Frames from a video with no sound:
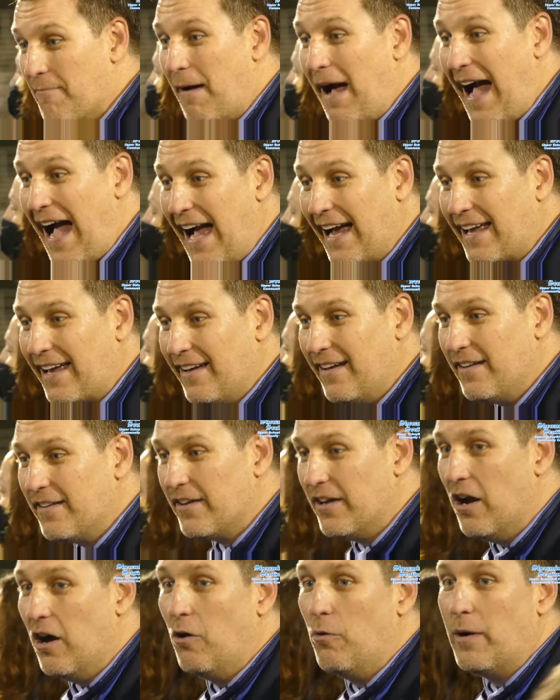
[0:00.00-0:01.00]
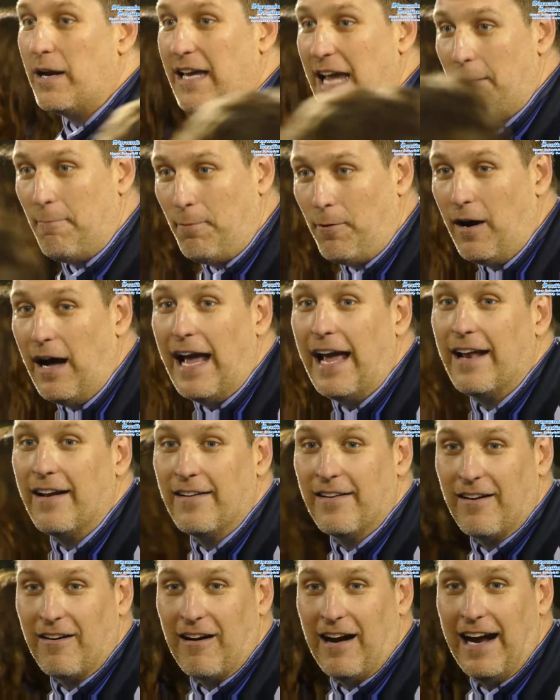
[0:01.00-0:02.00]
back. You know, we kept playing.
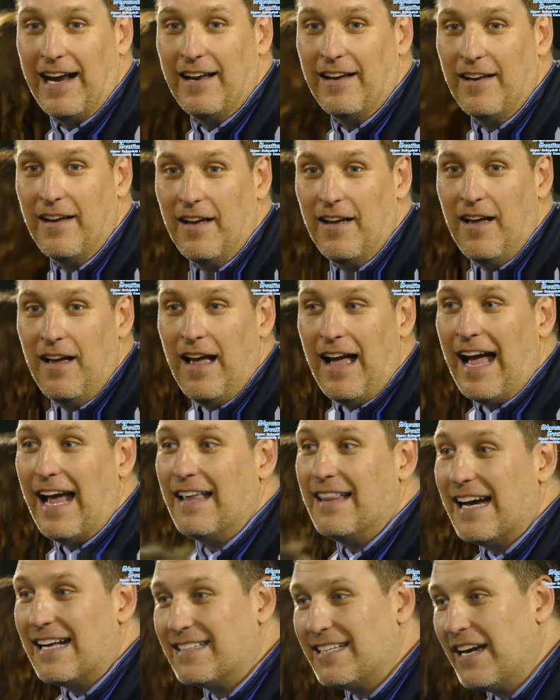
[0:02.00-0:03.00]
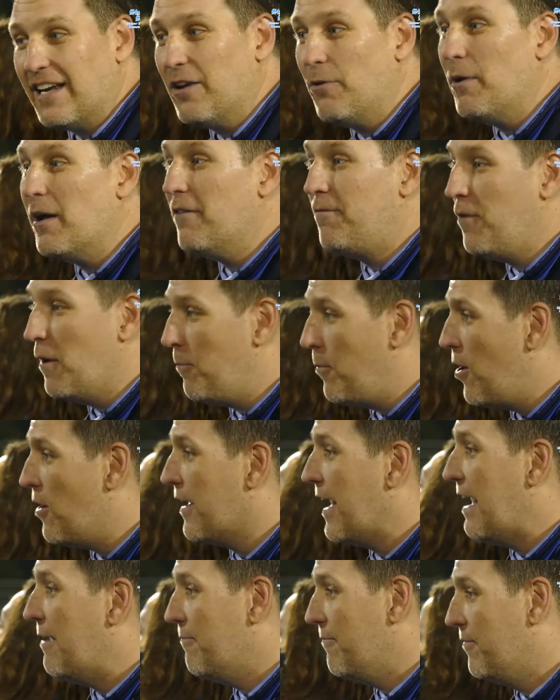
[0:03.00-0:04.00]
All right. Hey, that's how you win a football
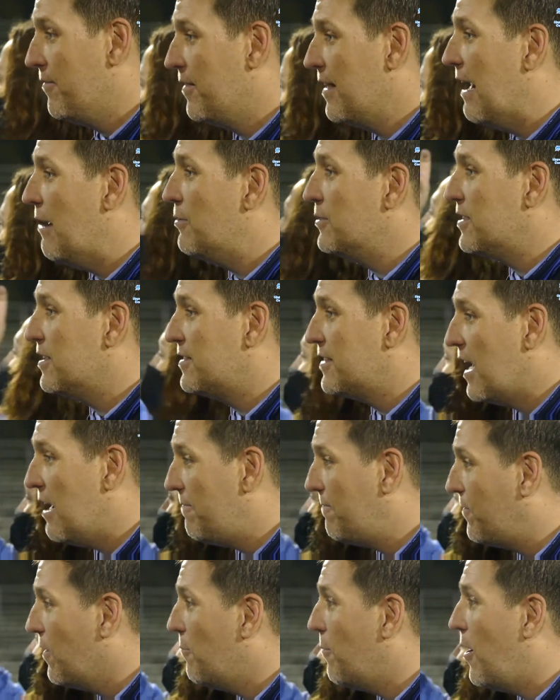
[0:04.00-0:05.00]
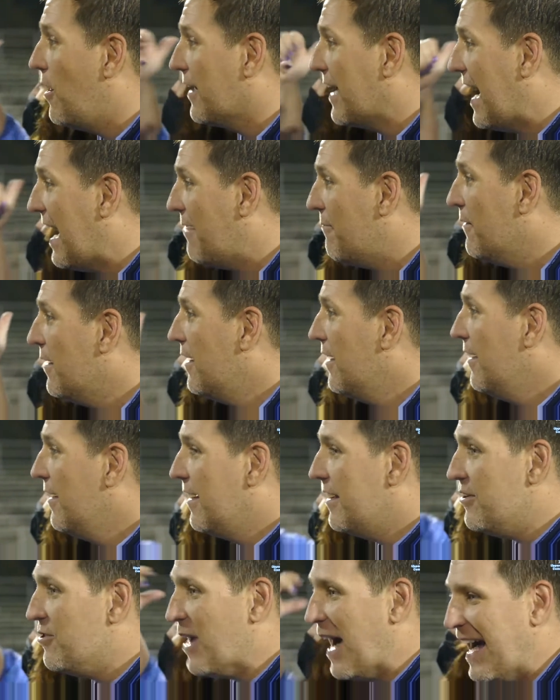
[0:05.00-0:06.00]
game. That was a tough football game.
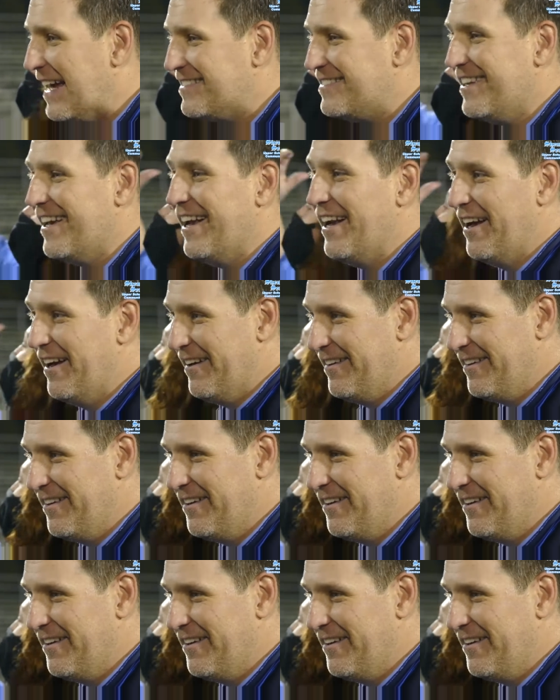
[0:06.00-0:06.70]
You guys did it.